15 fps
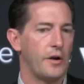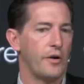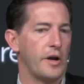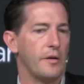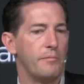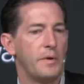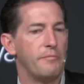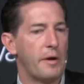
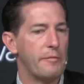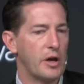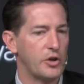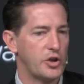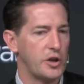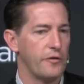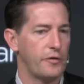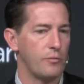area. maybe I'll
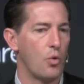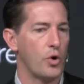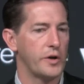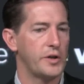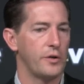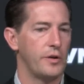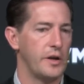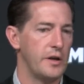shift more
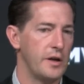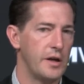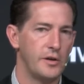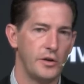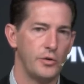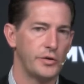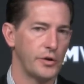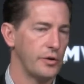to the end
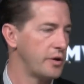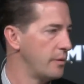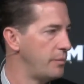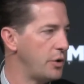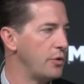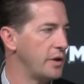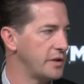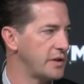user
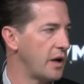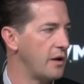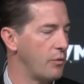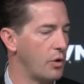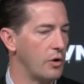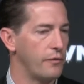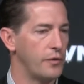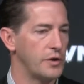computing side of the
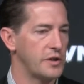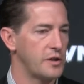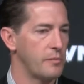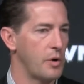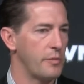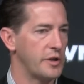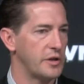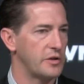world for just a
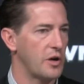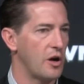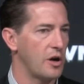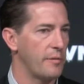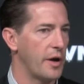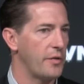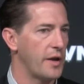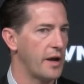moment to talk
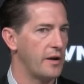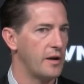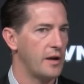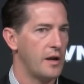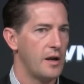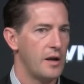about right. that.